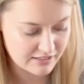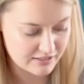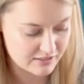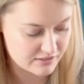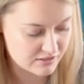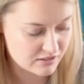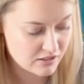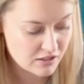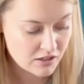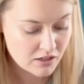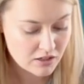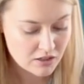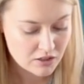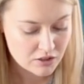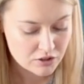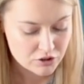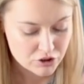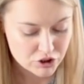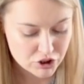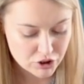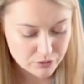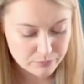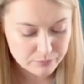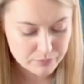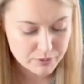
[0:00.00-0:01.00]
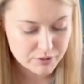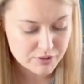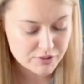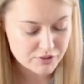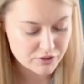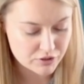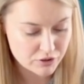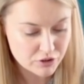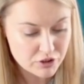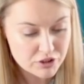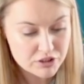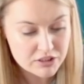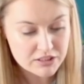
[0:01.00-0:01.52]
There's jumpers
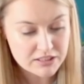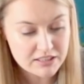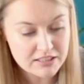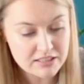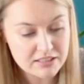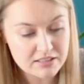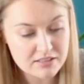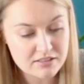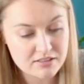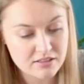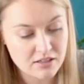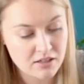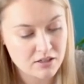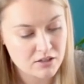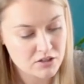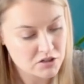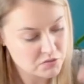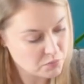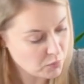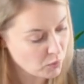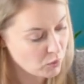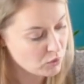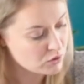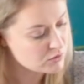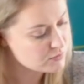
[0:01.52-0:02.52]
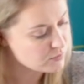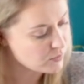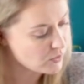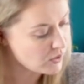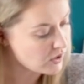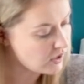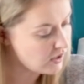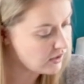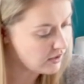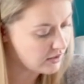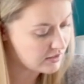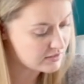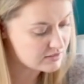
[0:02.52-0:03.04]
and hoodies, sports
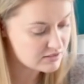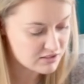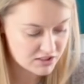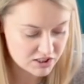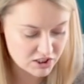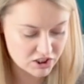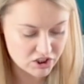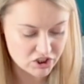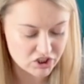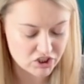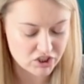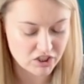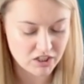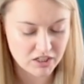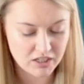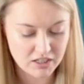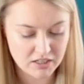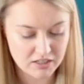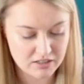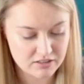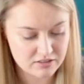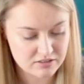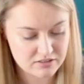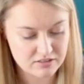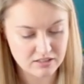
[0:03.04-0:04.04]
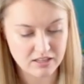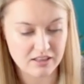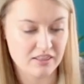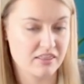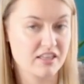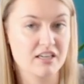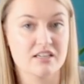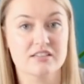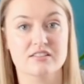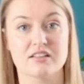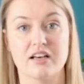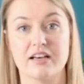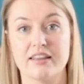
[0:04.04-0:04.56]
bras, t-shirts, and things